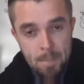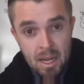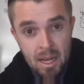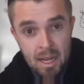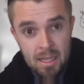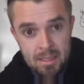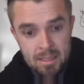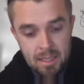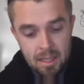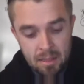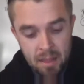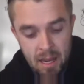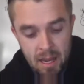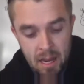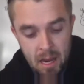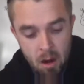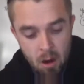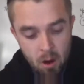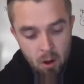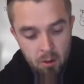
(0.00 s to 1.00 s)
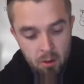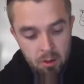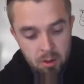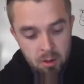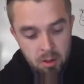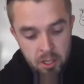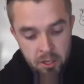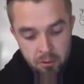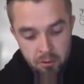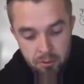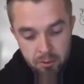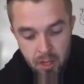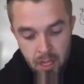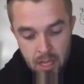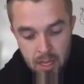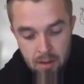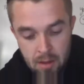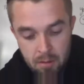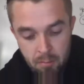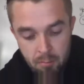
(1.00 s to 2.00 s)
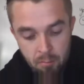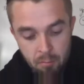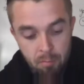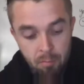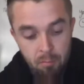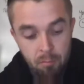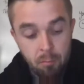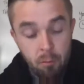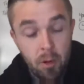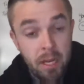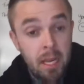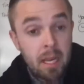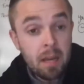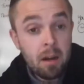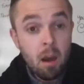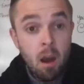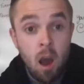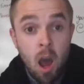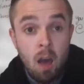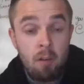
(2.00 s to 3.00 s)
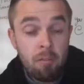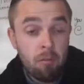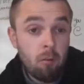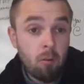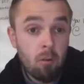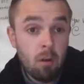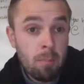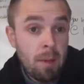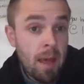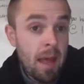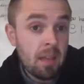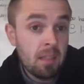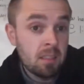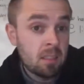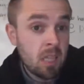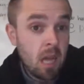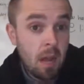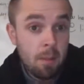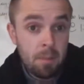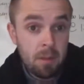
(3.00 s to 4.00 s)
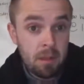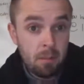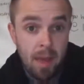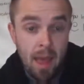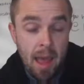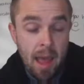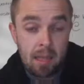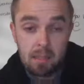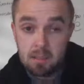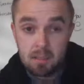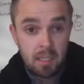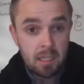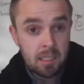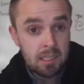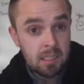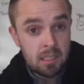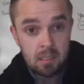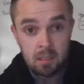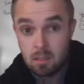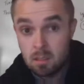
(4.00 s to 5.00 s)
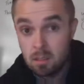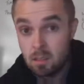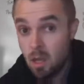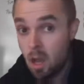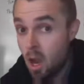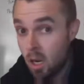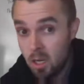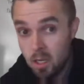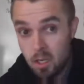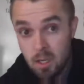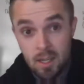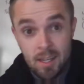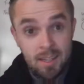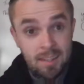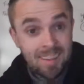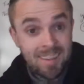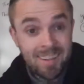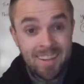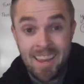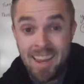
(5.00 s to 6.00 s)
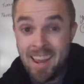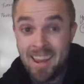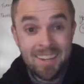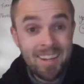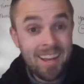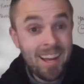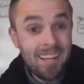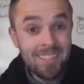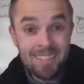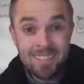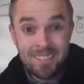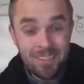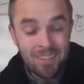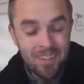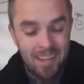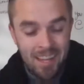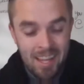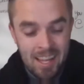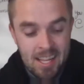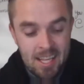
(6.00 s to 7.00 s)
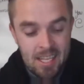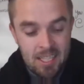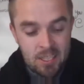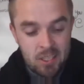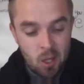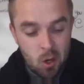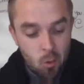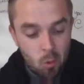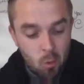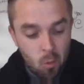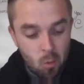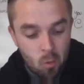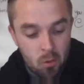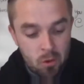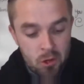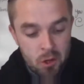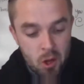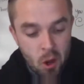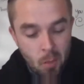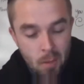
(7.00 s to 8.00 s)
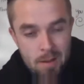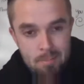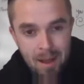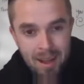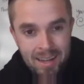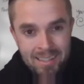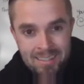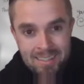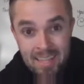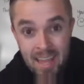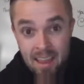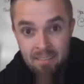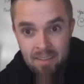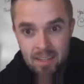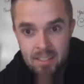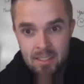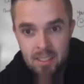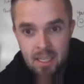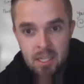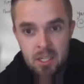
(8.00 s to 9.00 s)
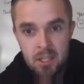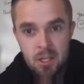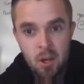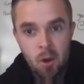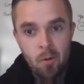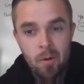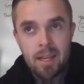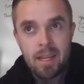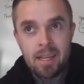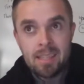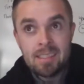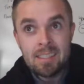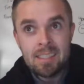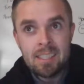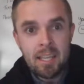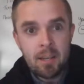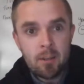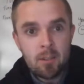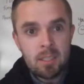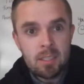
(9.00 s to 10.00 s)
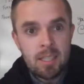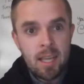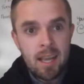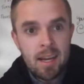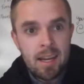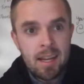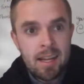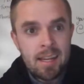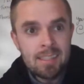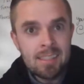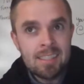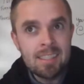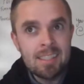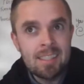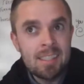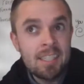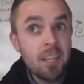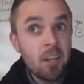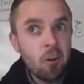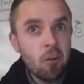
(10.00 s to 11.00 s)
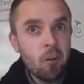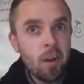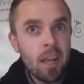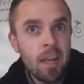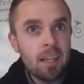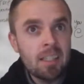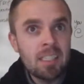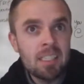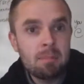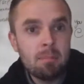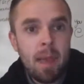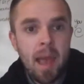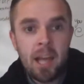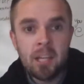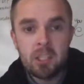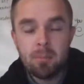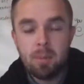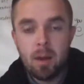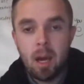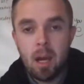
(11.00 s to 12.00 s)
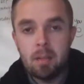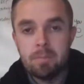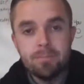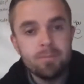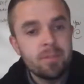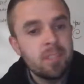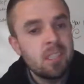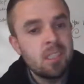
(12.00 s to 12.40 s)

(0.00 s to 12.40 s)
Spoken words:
but they are literally freaking awful at stopping the pass. They suck. They cannot do it. So knowing Mike Davis and knowing his skill set, he's still in a smash spot.